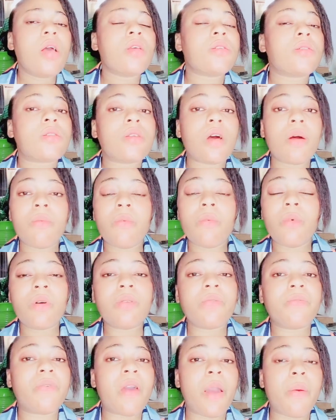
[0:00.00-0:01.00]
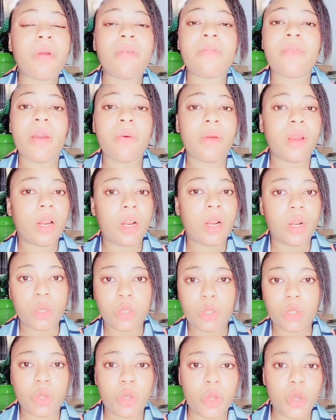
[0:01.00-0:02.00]
Someone very, very
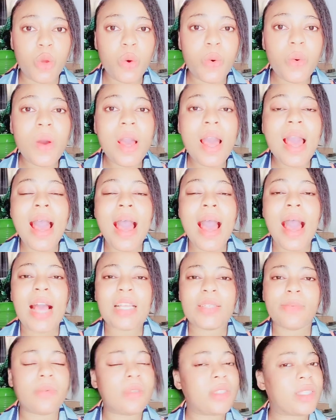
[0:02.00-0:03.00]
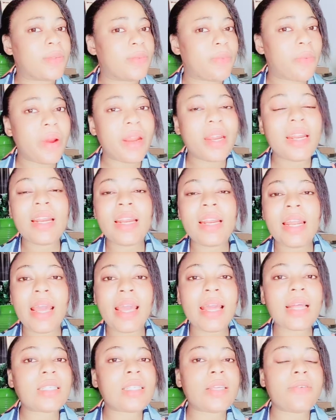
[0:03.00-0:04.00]
close to you has been spreading
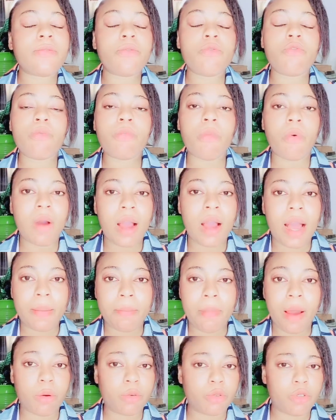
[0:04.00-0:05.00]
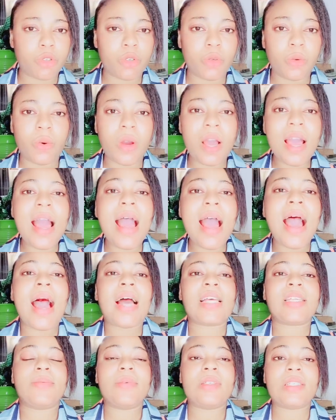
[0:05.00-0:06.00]
negative rumor about you,
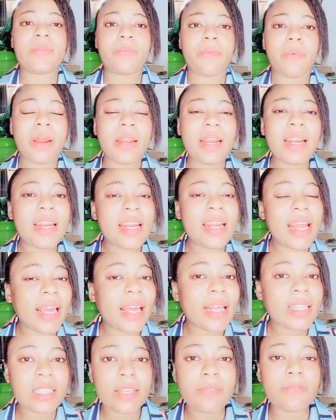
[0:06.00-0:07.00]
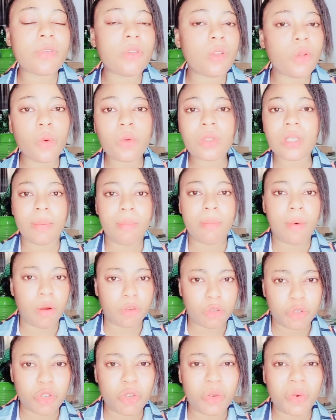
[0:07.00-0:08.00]
has been spreading negative news
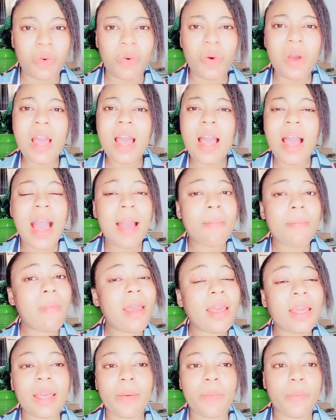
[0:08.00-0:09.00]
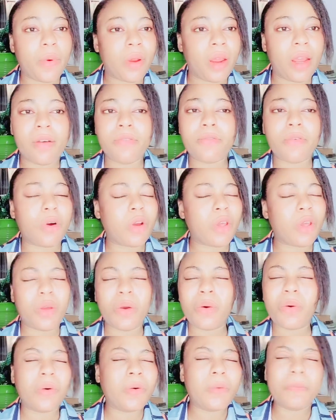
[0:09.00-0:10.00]
about you. I make a prayer for
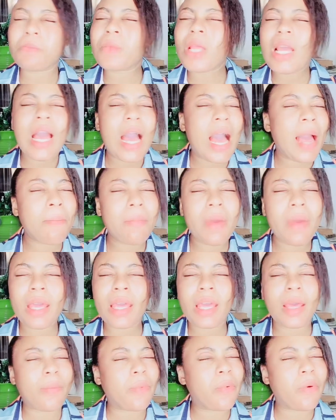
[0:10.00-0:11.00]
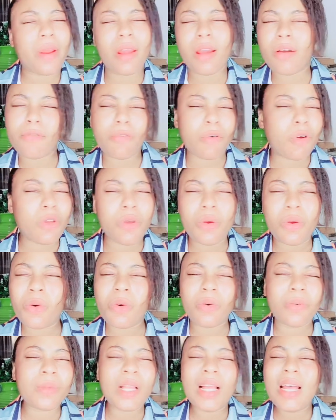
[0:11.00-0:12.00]
you. I make a prayer for you.